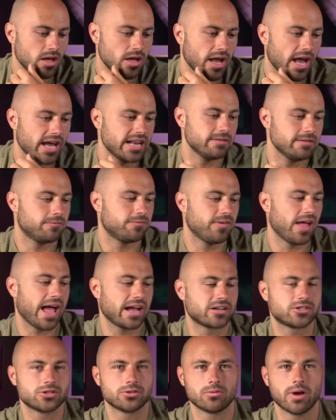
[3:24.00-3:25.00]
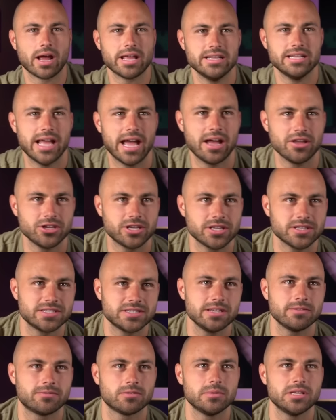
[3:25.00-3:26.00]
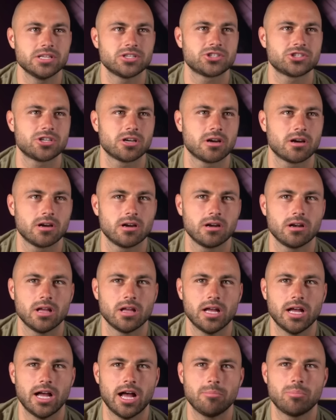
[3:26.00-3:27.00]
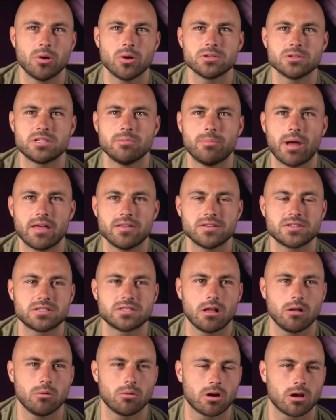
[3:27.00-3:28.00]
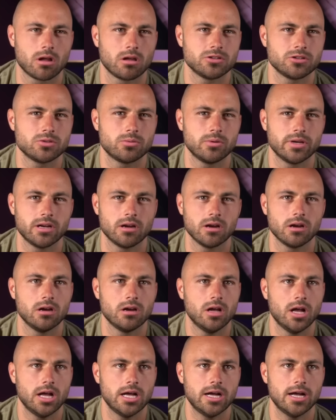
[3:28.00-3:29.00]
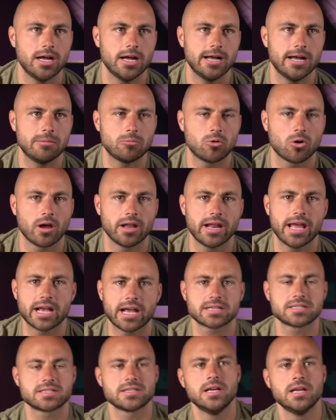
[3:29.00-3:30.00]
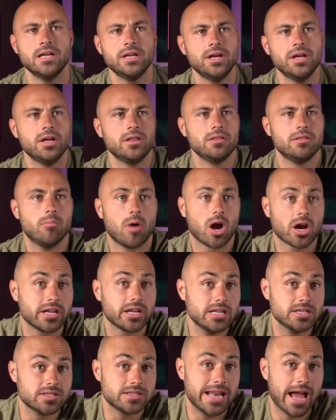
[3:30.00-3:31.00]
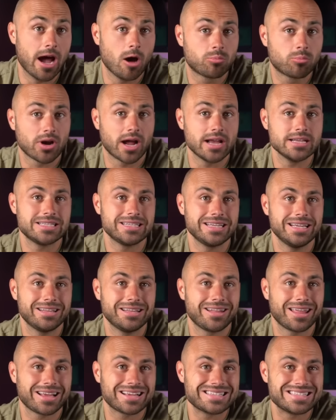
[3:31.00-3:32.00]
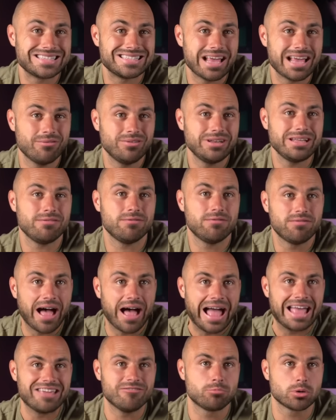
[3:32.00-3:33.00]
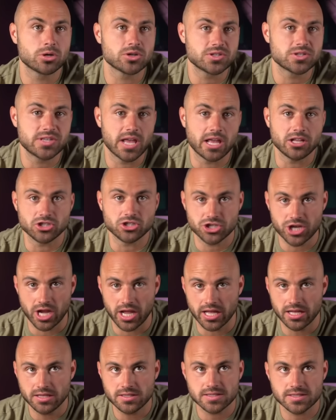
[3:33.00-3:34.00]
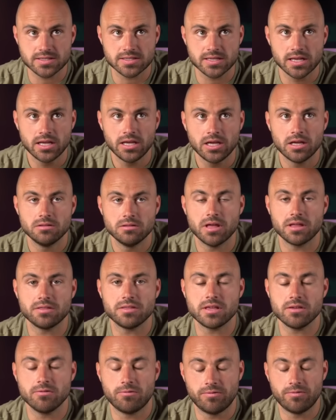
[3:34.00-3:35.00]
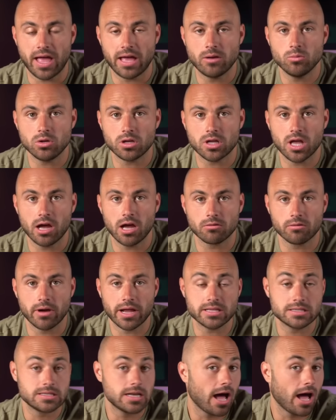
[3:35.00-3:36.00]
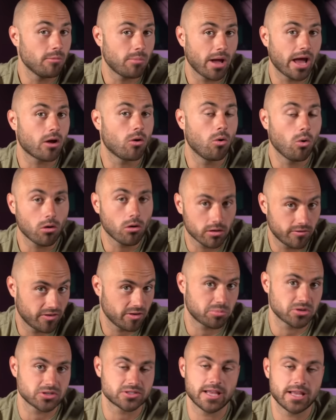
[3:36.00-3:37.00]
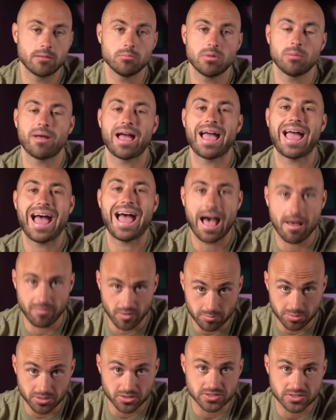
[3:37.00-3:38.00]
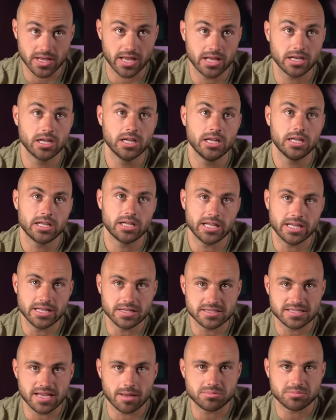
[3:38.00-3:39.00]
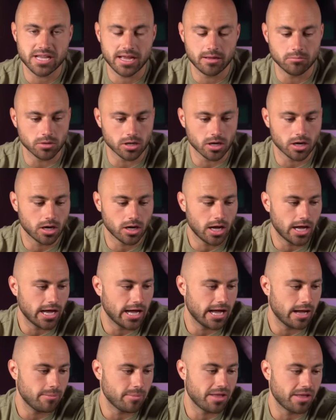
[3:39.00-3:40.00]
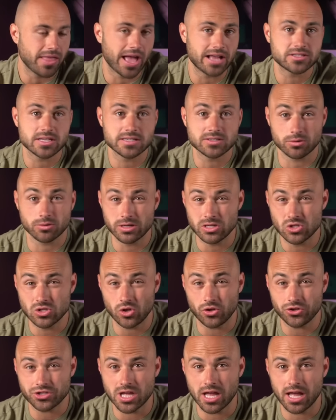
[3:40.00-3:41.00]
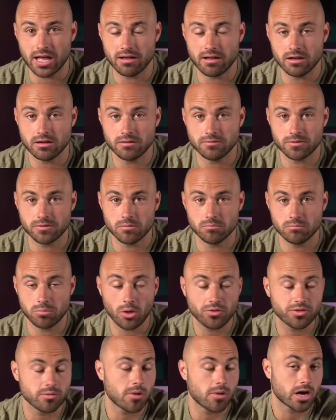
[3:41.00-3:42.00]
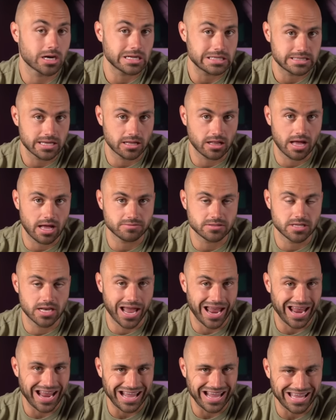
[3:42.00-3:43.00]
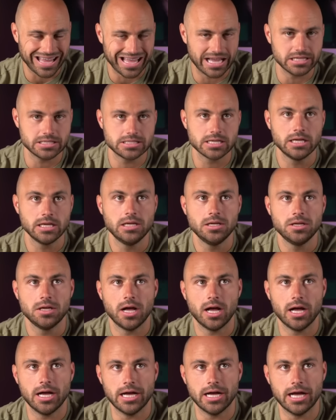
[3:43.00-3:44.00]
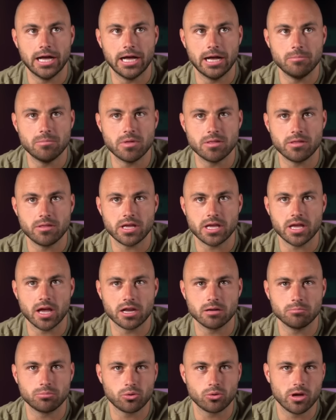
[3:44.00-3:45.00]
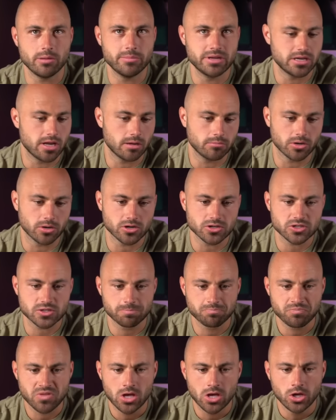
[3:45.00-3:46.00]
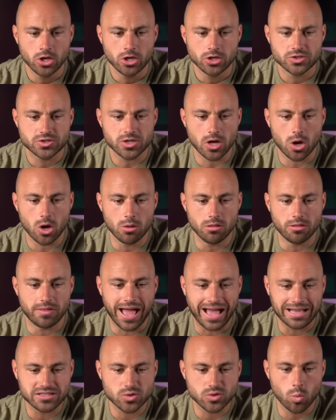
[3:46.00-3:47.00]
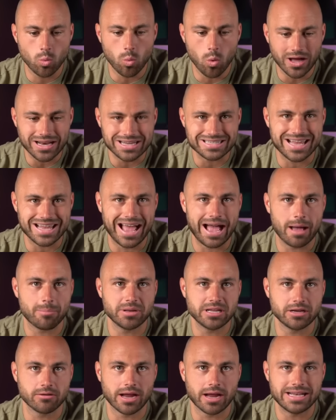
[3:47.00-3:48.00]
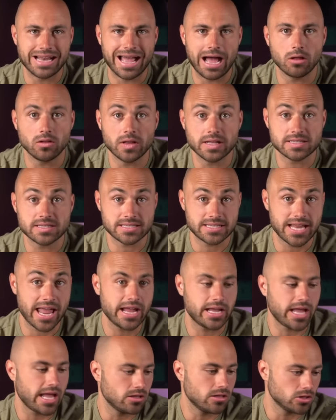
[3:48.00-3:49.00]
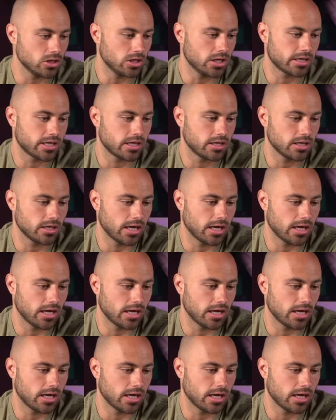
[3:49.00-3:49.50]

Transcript: And in fact, right now you can see from this chart posted by the Stalwart on Twitter or on X, the market is now pricing in like a 75% chance that the Fed will cut rates not by 0.25%, but by 0.5% in September. And that's as a result of both the market sell-off today and the unemployment numbers. So that's what is happening right now. Let's take a look